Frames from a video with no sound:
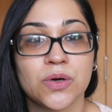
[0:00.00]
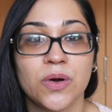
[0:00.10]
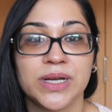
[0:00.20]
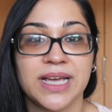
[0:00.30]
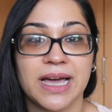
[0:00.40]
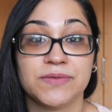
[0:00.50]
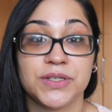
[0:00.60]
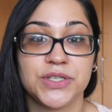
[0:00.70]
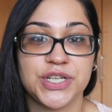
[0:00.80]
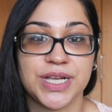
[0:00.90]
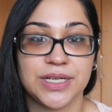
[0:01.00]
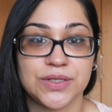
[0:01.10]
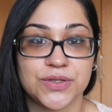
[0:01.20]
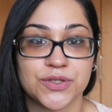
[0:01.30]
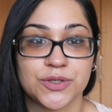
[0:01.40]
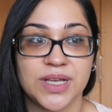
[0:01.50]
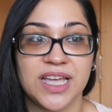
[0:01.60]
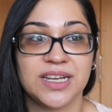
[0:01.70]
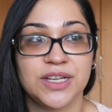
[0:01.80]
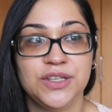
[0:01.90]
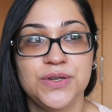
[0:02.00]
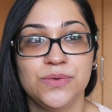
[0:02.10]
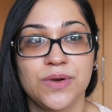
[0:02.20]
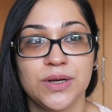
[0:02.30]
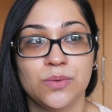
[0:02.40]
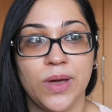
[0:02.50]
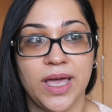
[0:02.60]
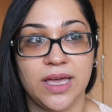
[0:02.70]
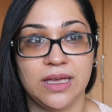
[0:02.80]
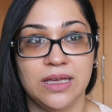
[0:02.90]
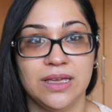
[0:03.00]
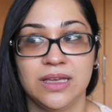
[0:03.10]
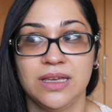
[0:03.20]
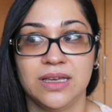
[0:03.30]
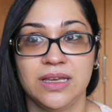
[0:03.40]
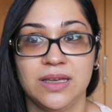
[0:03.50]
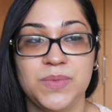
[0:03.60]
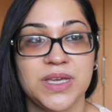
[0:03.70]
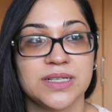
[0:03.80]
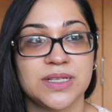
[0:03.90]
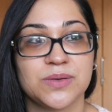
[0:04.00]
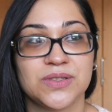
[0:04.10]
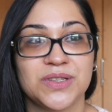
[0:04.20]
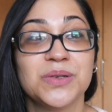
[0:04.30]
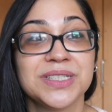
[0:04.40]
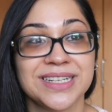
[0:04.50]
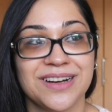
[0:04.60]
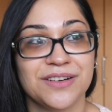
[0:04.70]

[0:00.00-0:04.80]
you're going to have to change. And I knew right away because I was so